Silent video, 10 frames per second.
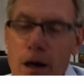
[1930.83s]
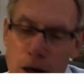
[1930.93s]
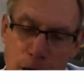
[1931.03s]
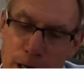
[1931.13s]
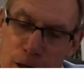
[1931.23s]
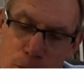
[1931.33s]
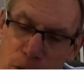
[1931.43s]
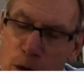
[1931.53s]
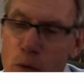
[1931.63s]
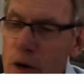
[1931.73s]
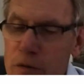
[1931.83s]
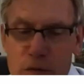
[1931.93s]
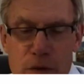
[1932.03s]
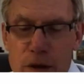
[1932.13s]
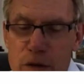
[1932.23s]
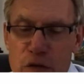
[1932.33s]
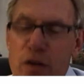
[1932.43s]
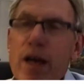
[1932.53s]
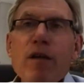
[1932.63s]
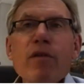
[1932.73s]
I can meet with the
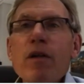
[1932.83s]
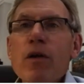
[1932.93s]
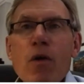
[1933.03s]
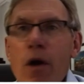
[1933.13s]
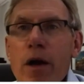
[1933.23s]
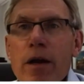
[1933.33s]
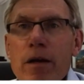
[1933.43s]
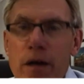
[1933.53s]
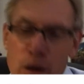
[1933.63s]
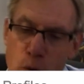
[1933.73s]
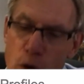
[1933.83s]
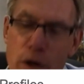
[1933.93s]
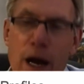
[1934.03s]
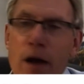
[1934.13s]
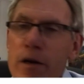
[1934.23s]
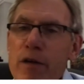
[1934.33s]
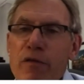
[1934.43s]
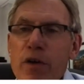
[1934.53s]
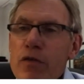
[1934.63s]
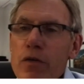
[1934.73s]
state of Illinois and Will County
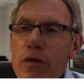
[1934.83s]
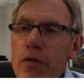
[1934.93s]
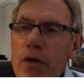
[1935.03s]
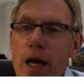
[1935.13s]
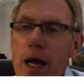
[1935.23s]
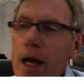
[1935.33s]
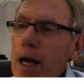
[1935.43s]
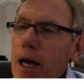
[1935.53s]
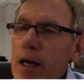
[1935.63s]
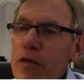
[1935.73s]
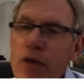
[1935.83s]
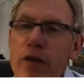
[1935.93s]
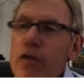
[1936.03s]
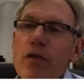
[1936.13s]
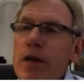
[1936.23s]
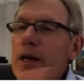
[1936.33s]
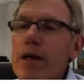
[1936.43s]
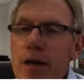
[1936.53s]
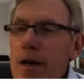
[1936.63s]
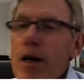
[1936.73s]
officials, and
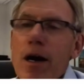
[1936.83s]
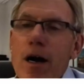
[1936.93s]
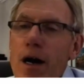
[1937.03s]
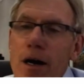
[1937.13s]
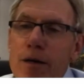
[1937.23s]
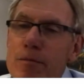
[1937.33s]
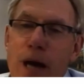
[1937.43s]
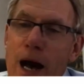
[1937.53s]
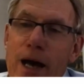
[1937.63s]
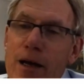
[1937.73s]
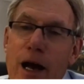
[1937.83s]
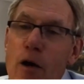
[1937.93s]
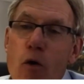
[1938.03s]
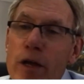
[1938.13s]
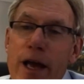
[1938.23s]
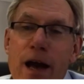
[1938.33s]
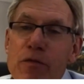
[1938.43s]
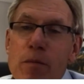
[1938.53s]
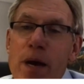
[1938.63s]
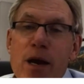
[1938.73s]
essentially I only
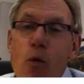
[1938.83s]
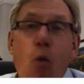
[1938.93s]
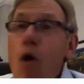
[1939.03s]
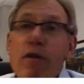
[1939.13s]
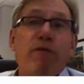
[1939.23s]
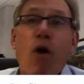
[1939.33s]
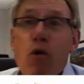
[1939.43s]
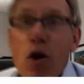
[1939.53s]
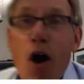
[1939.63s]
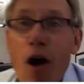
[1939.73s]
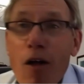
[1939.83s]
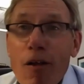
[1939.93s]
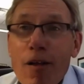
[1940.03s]
have to make one phone call.